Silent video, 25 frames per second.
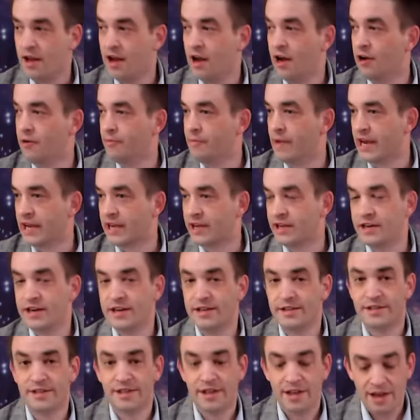oh my
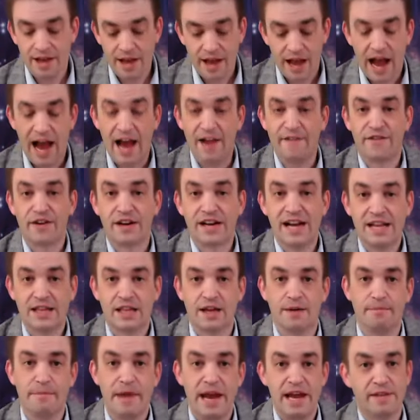goodness, I forgot
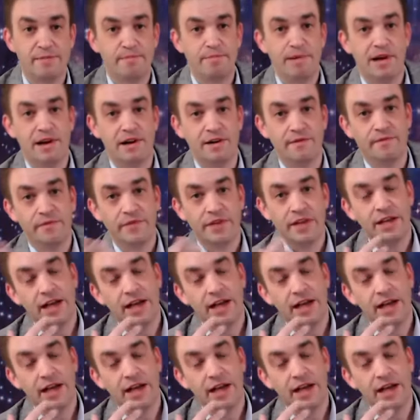the math part.